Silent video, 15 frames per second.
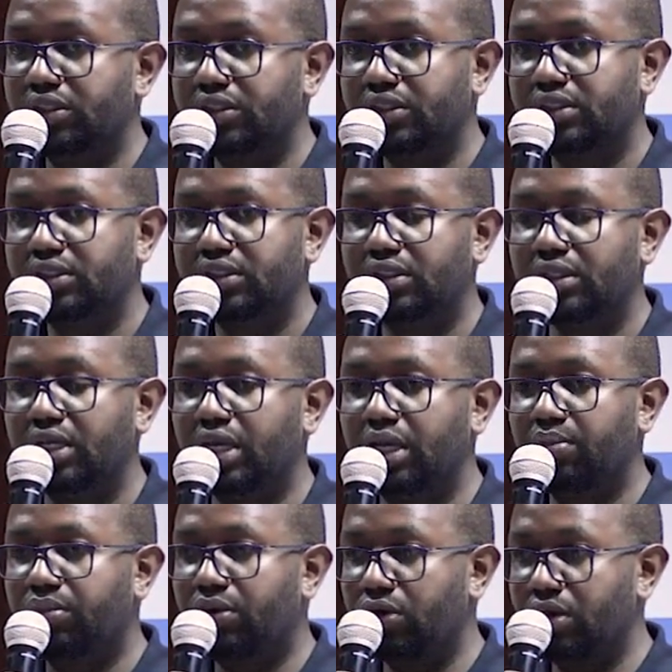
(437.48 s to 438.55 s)
this
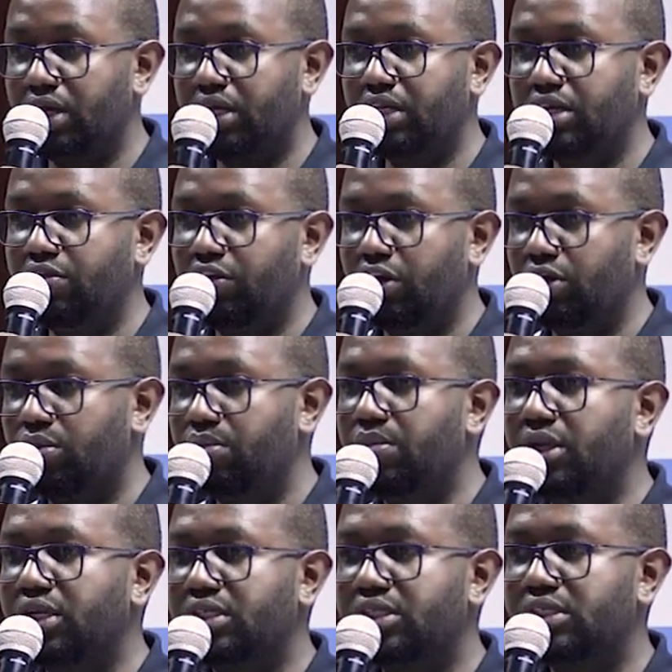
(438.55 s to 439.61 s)
product
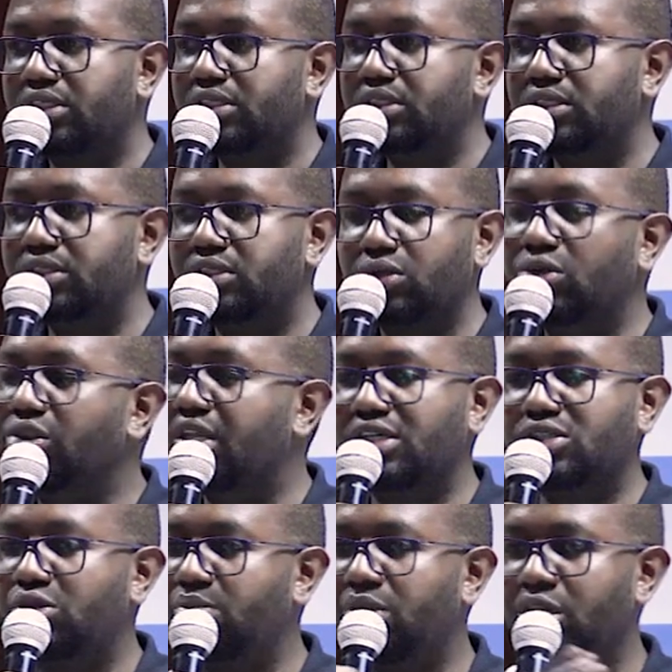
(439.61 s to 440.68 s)
development. So there are so